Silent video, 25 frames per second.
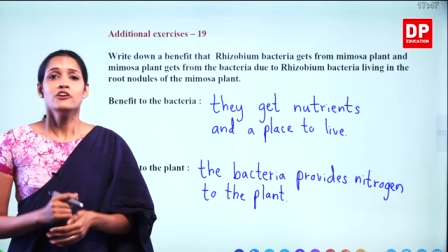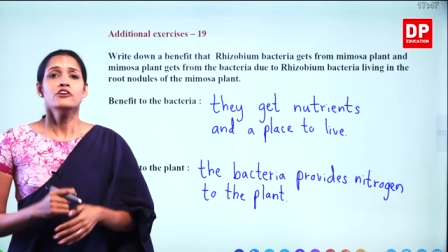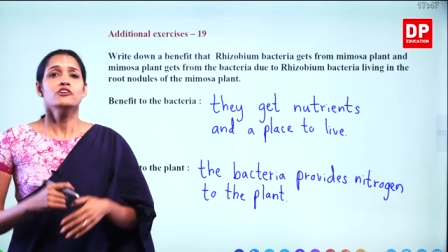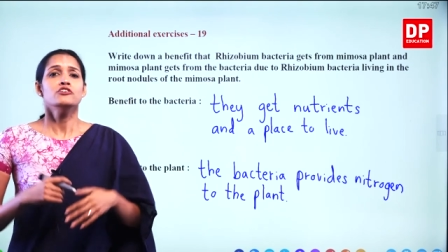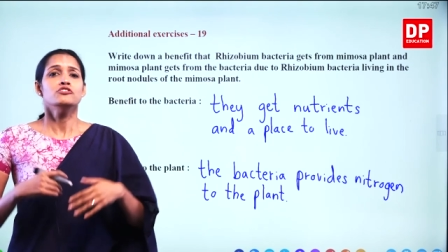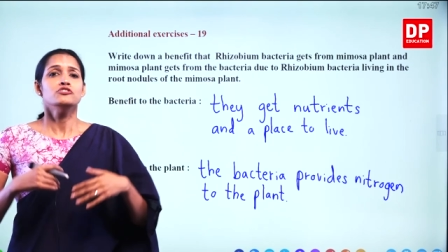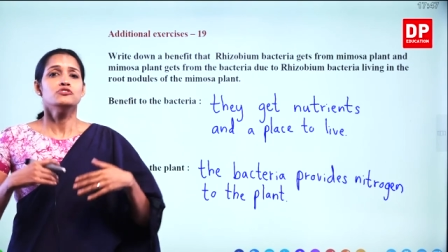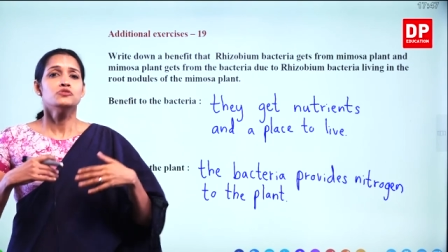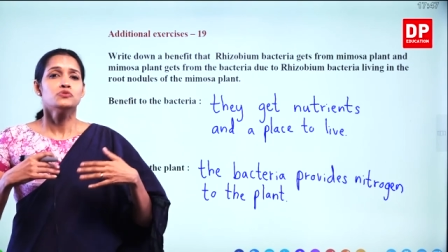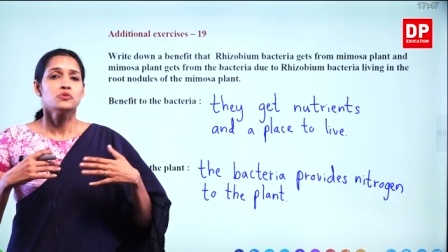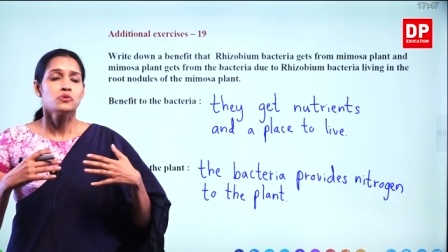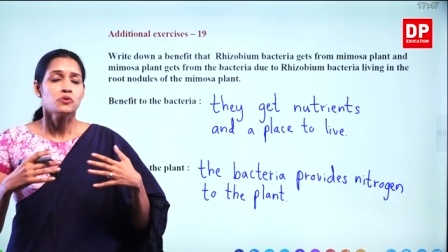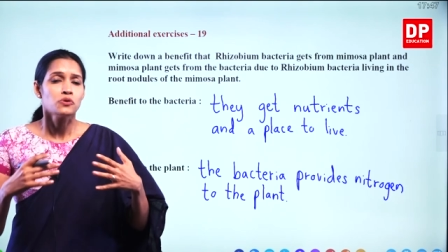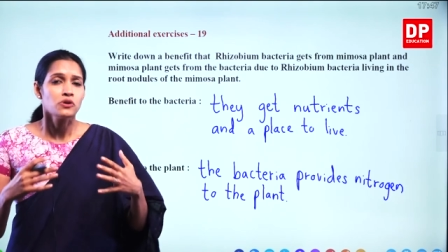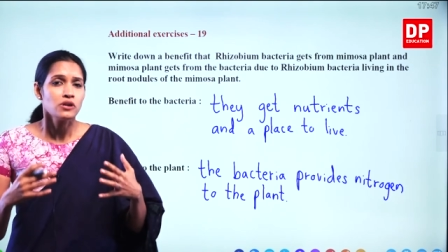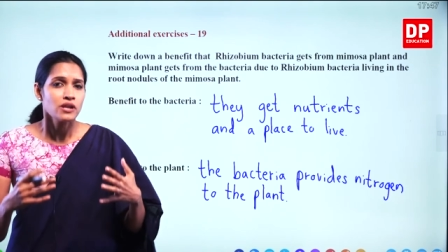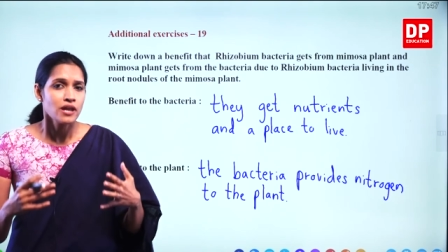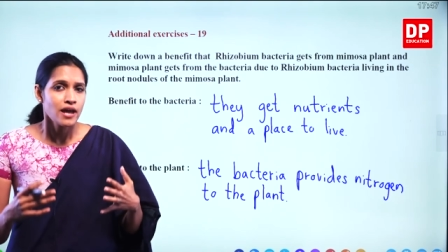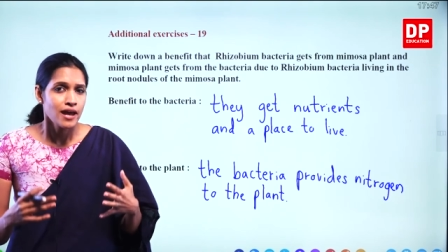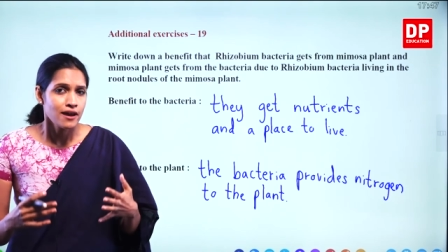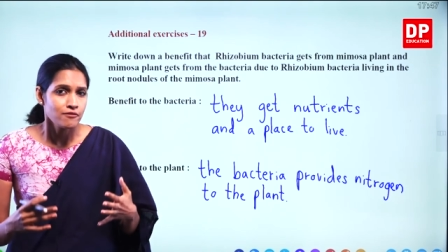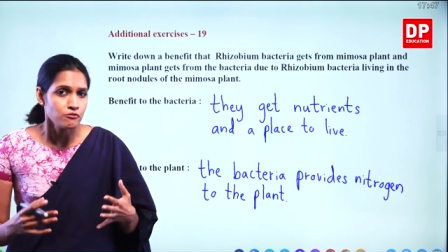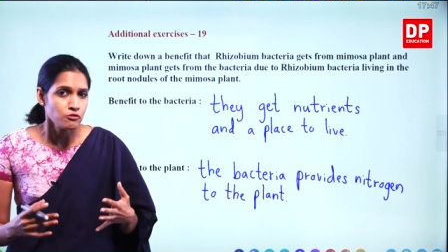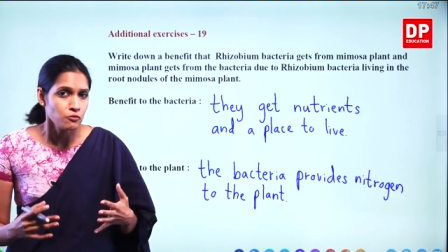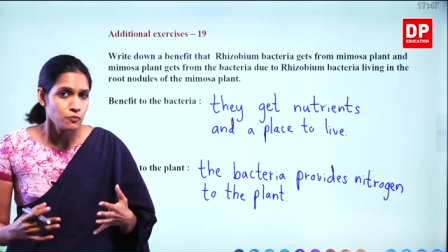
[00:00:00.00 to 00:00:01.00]
You all
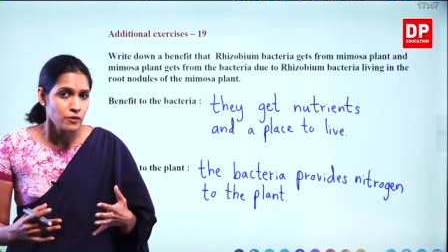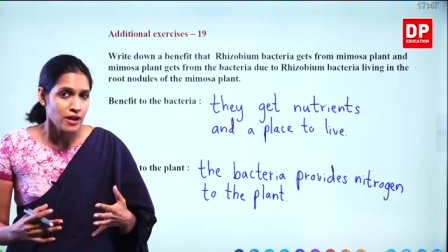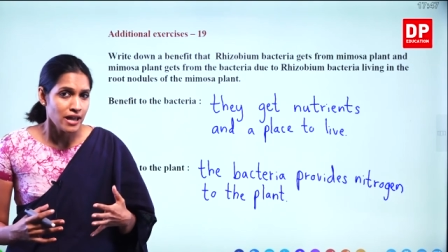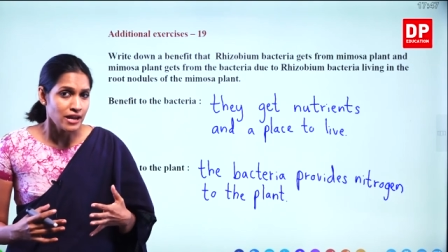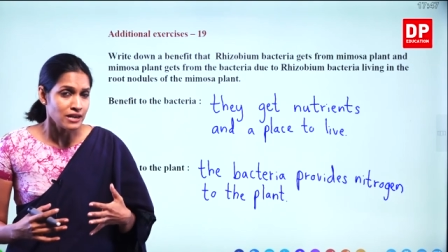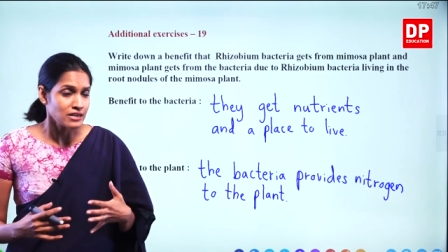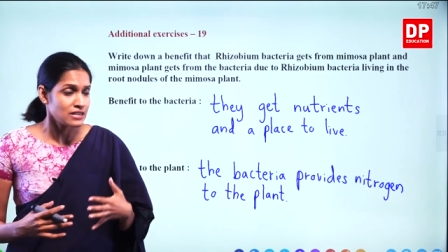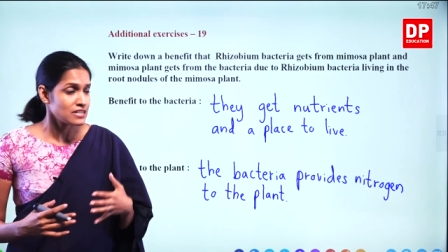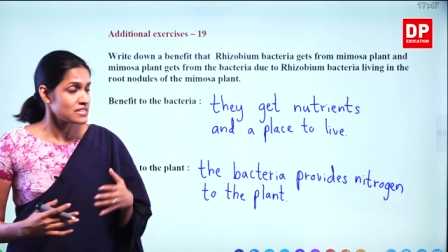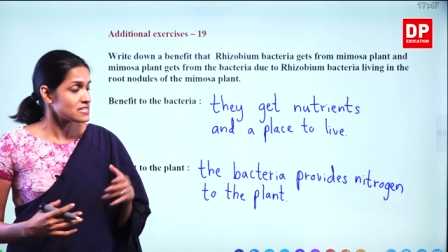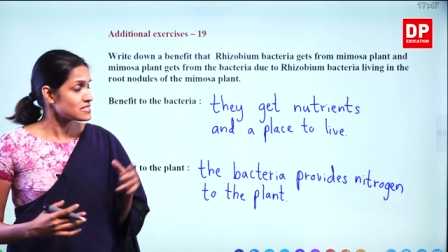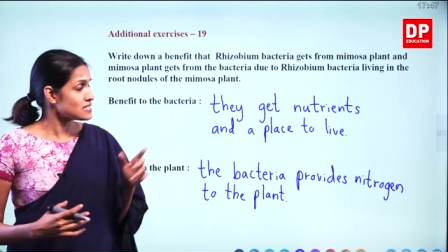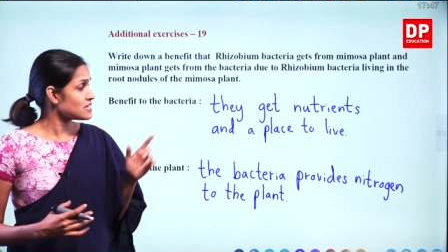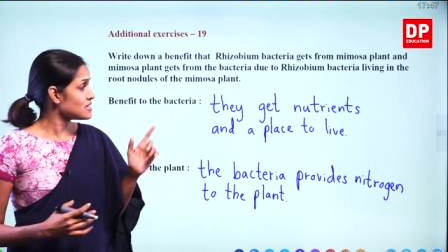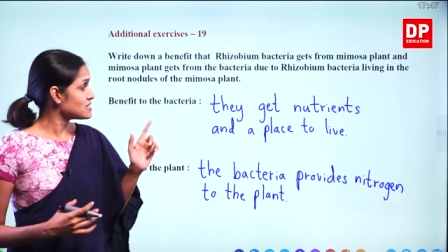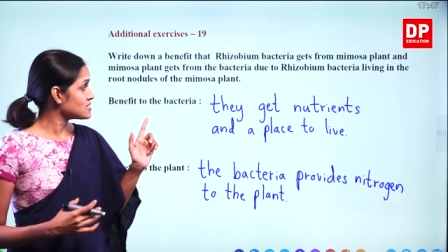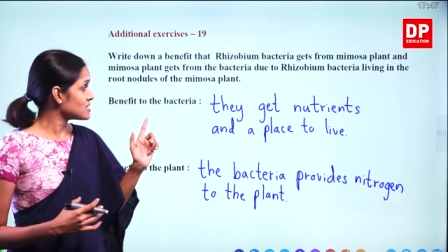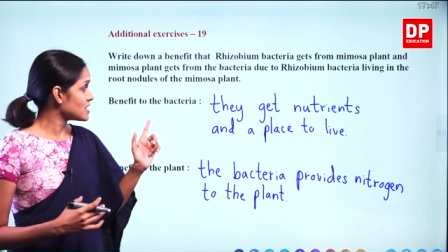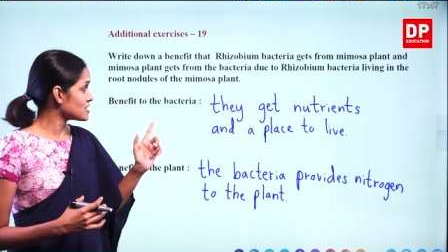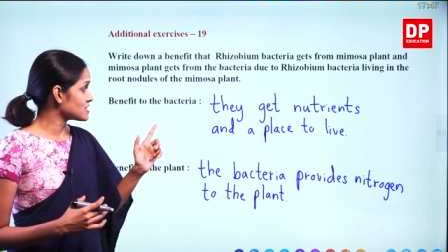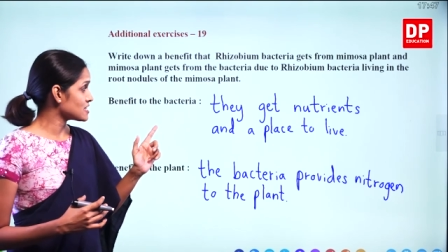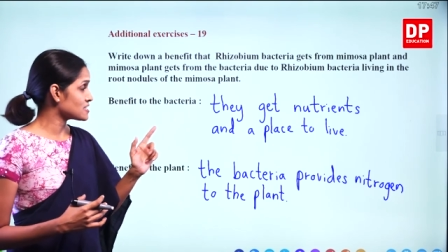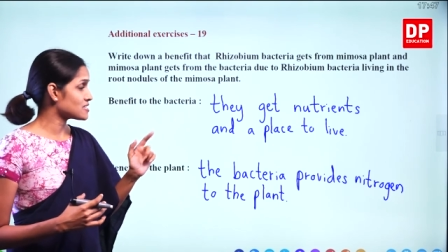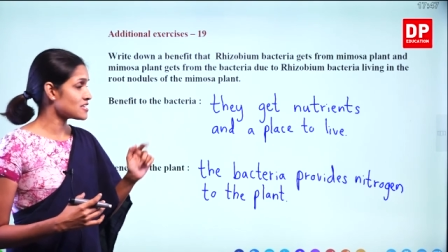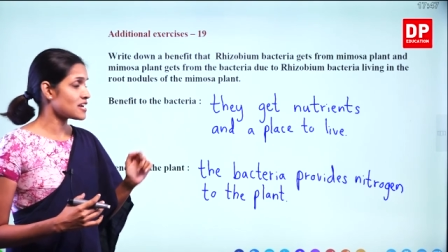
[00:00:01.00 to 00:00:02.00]
have to practice these
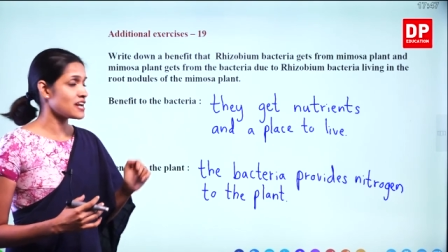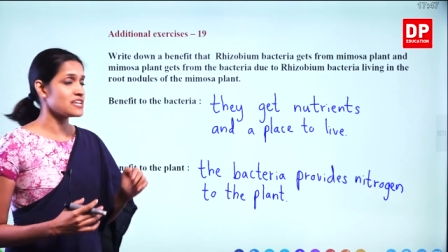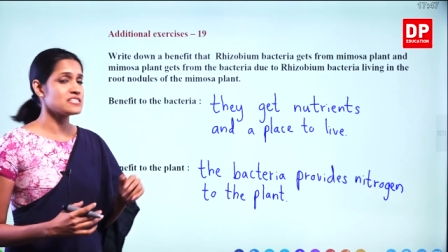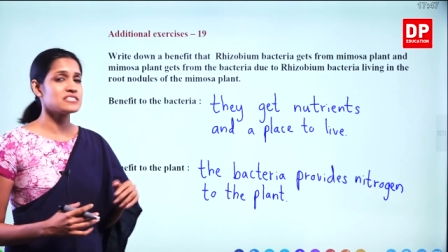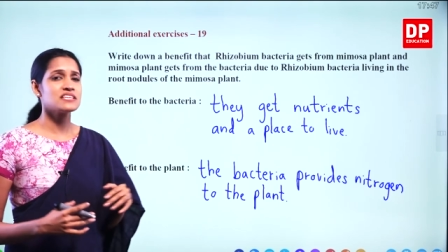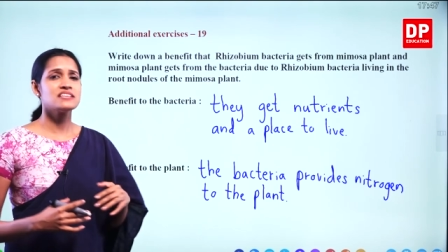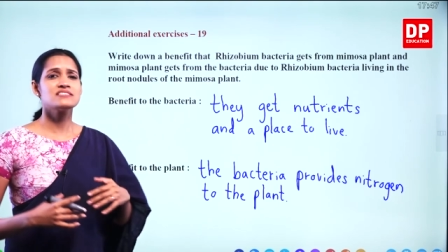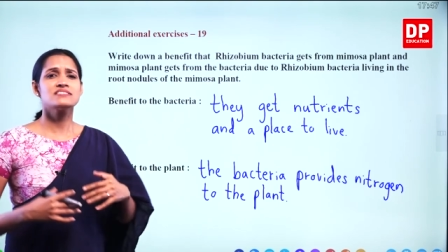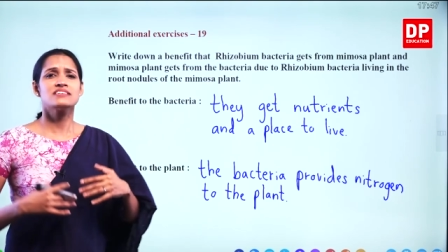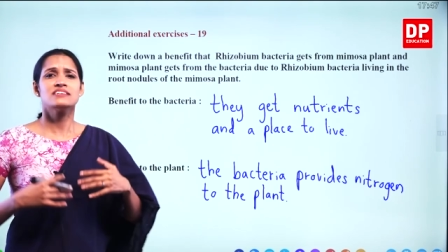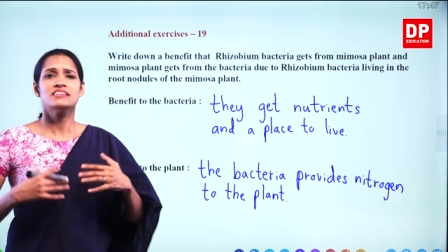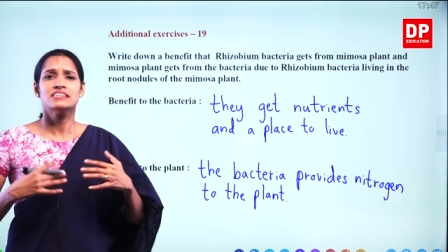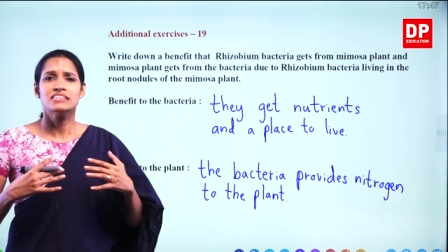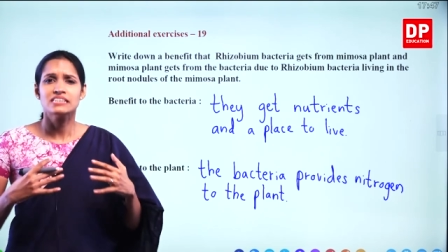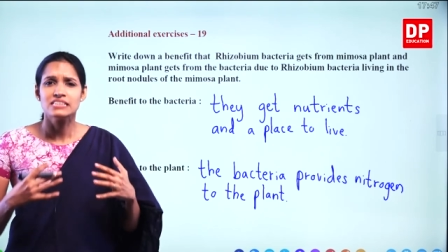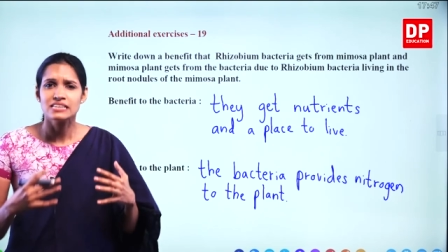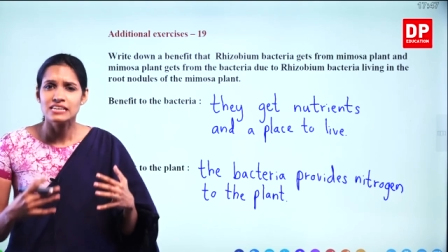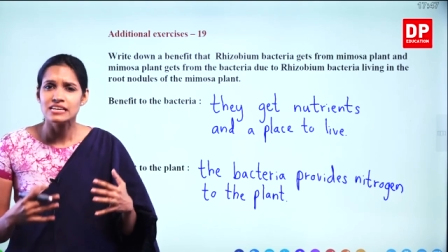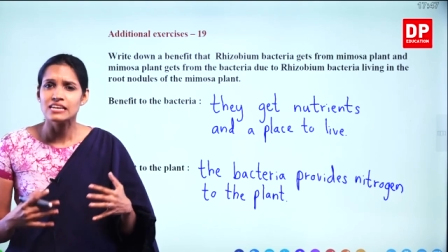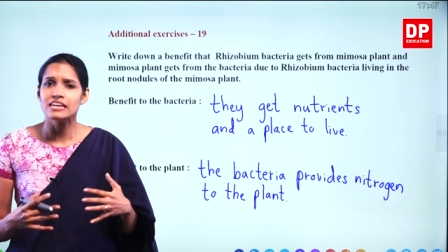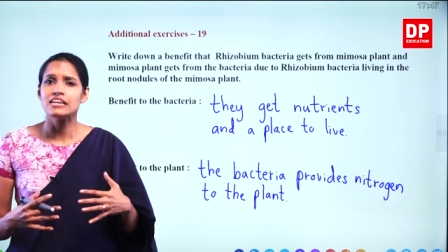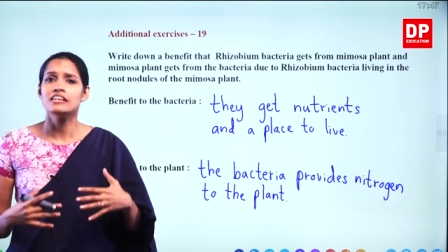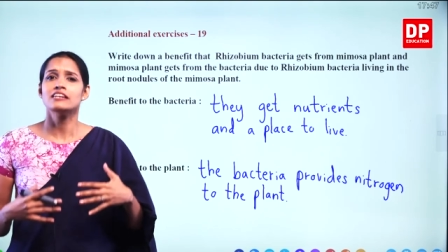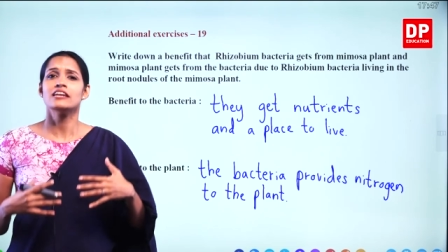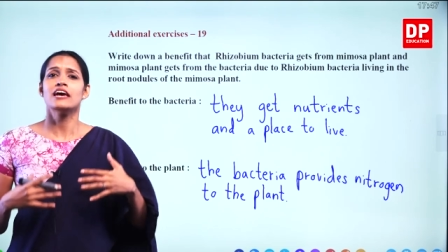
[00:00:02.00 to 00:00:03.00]
exercises
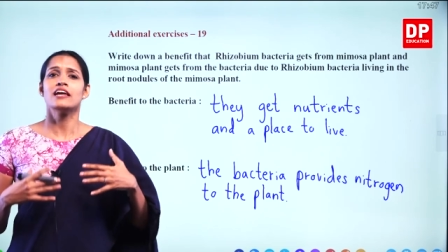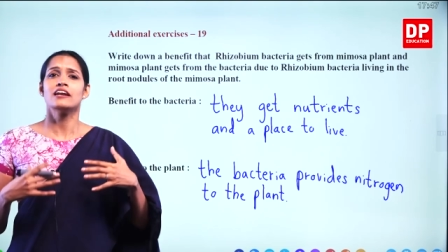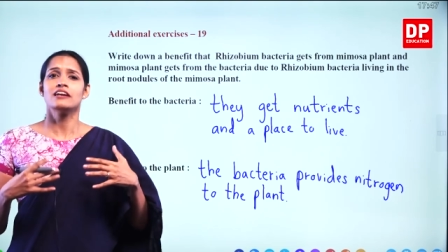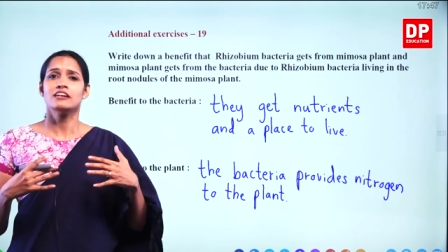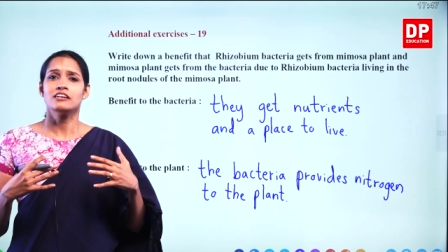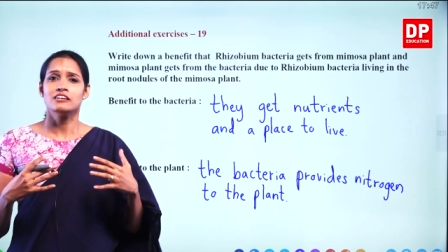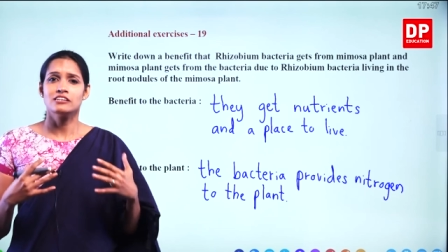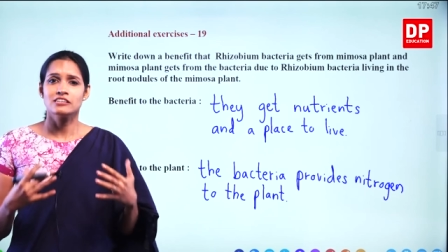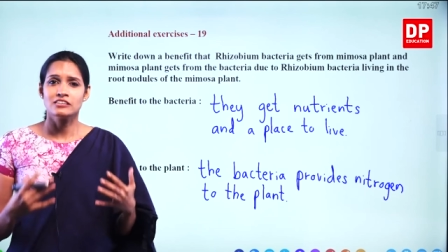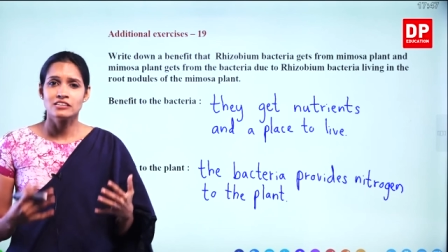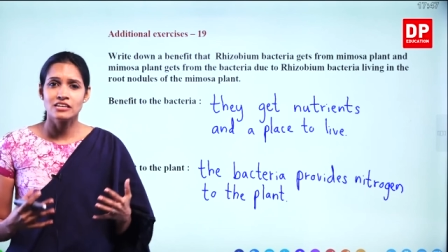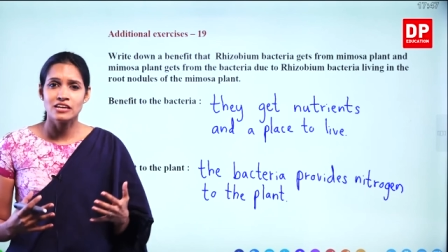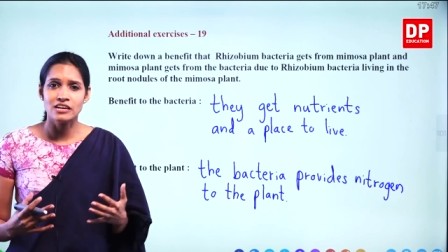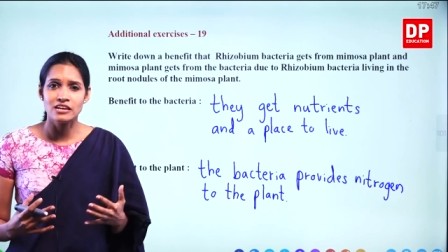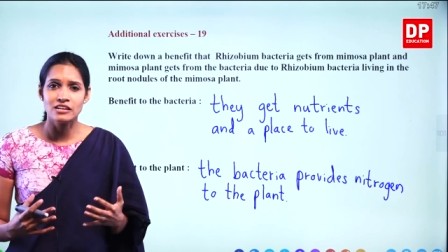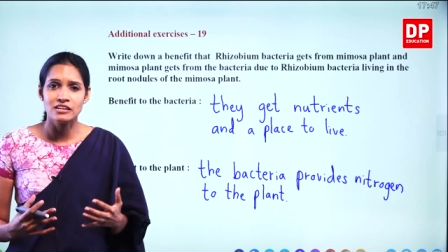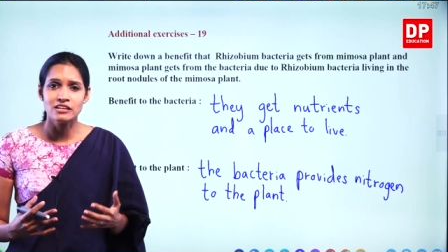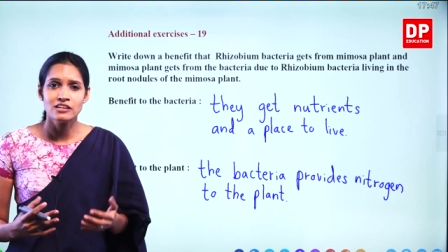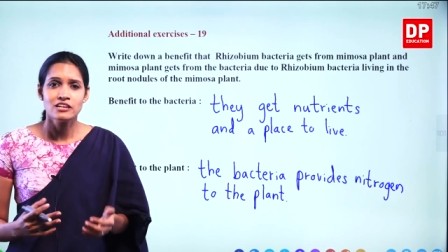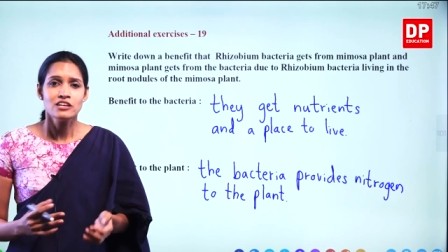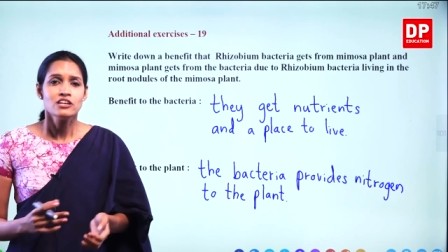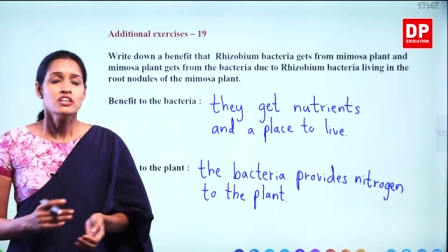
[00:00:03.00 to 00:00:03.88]
again and again.